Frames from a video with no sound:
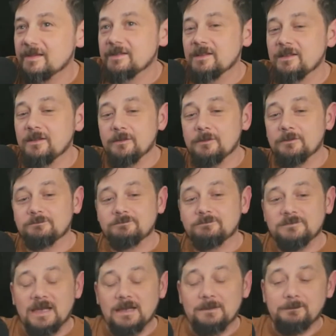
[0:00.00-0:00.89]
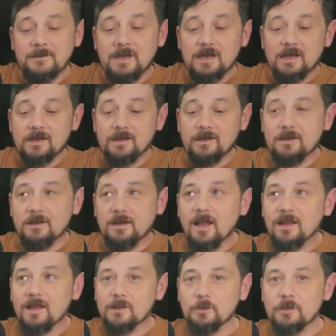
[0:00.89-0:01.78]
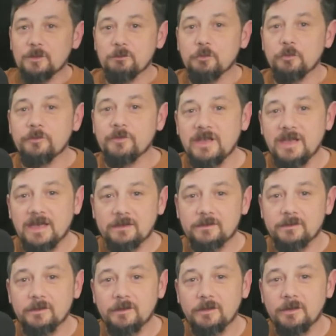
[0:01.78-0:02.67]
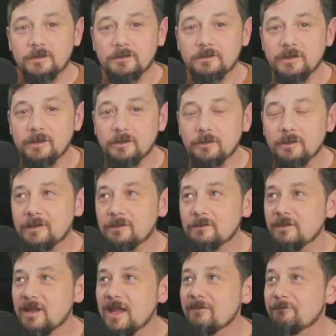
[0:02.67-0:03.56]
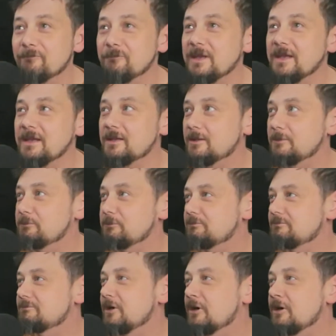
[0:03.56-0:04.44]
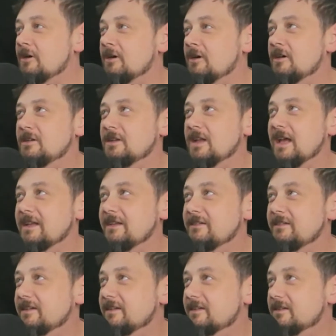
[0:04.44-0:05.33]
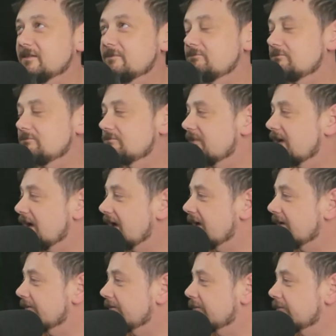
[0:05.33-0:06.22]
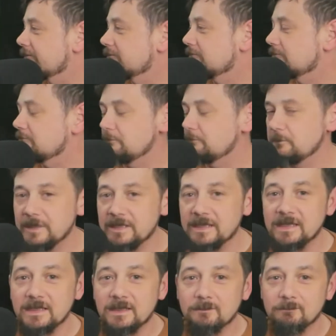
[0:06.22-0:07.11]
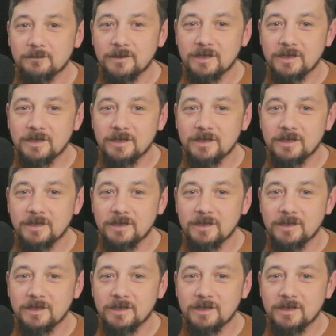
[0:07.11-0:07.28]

I'm not a Hollywood movie actor. I don't have makeup on. I just have me.